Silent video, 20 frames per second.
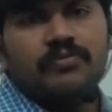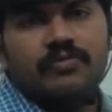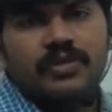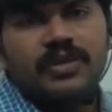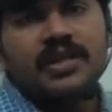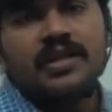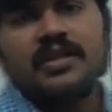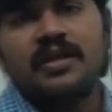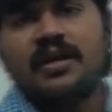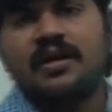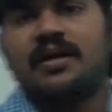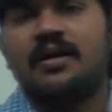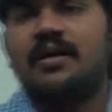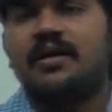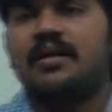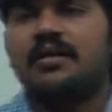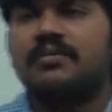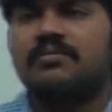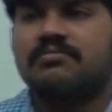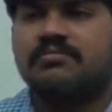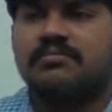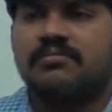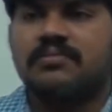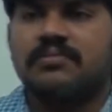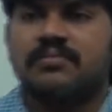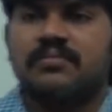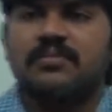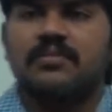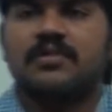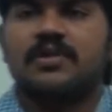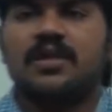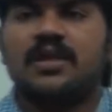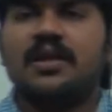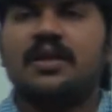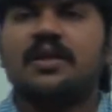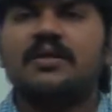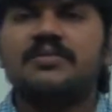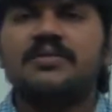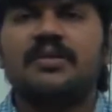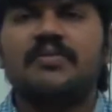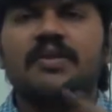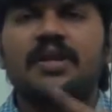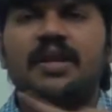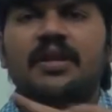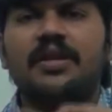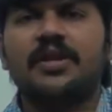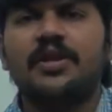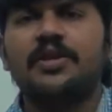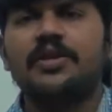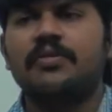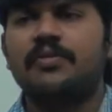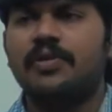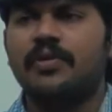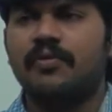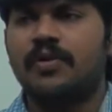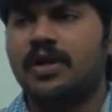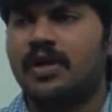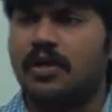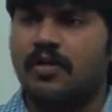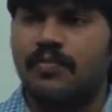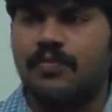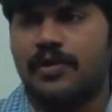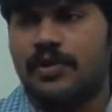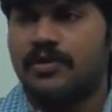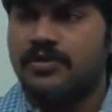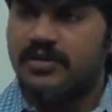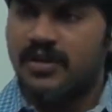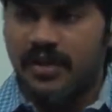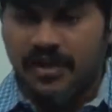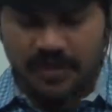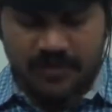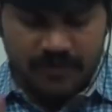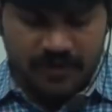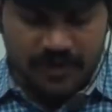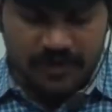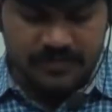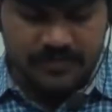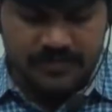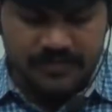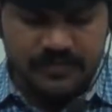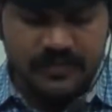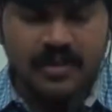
Within the car, there are several individual components are required.